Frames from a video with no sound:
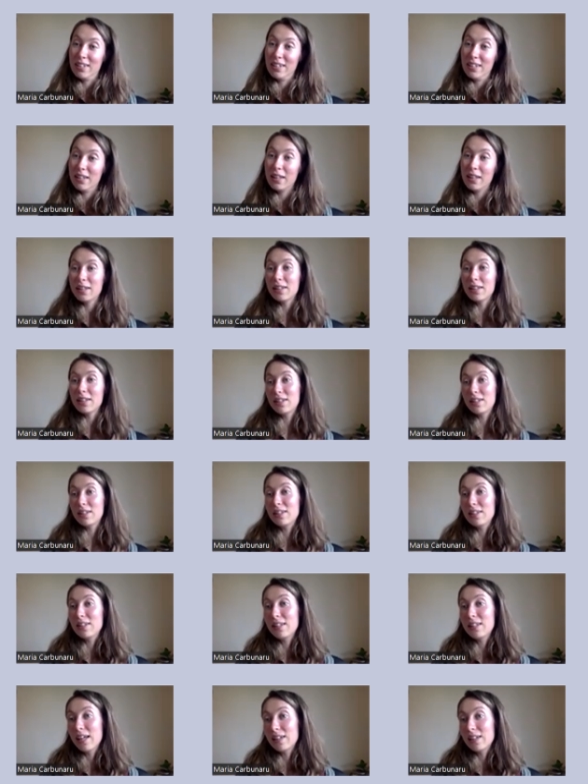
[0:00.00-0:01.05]
that
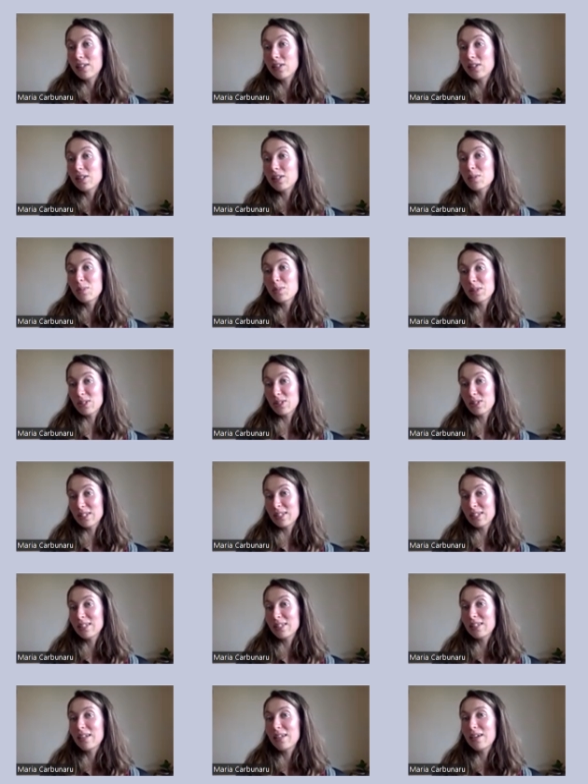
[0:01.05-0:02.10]
that this
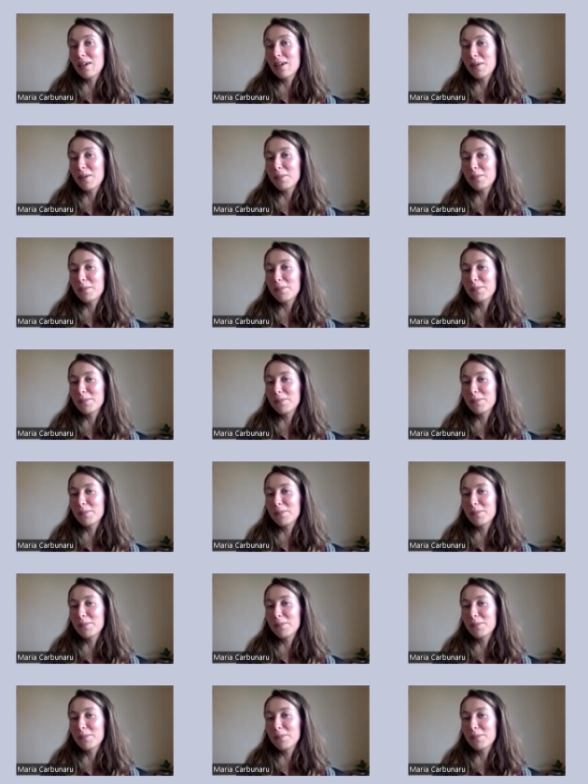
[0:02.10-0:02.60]
person um,